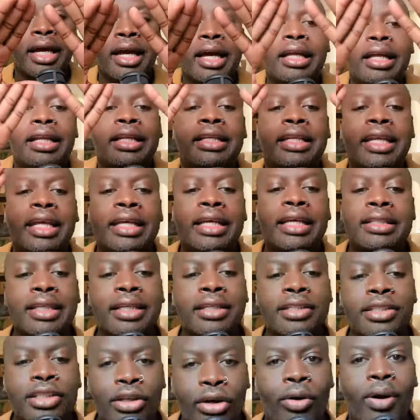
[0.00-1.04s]
This
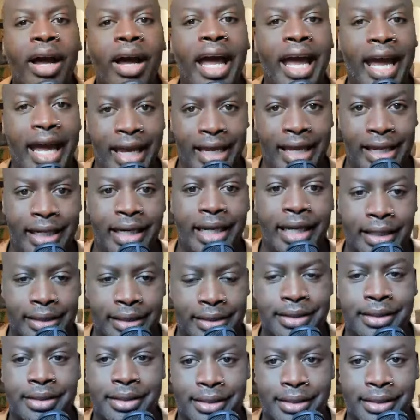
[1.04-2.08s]
is your
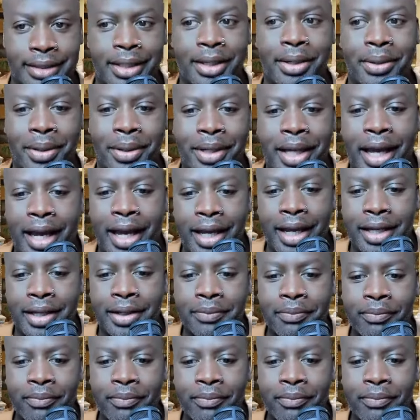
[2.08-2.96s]
anus. Okay,